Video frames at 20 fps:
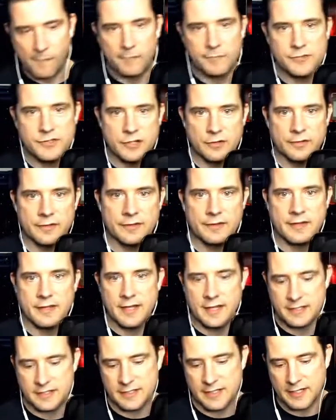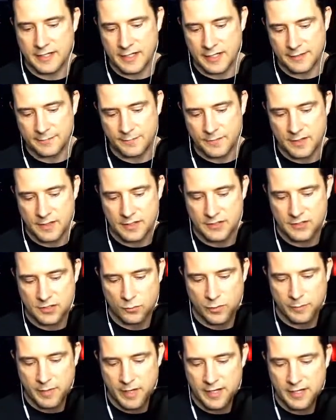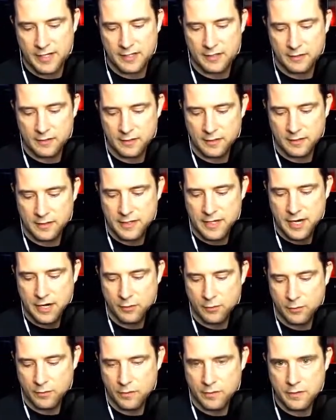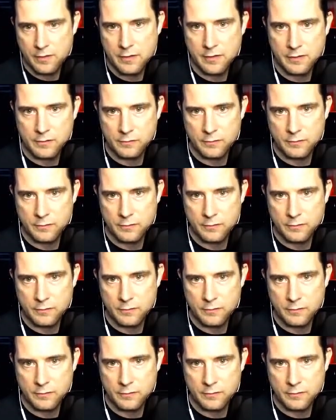So the next thing I did is, so we made it narrower,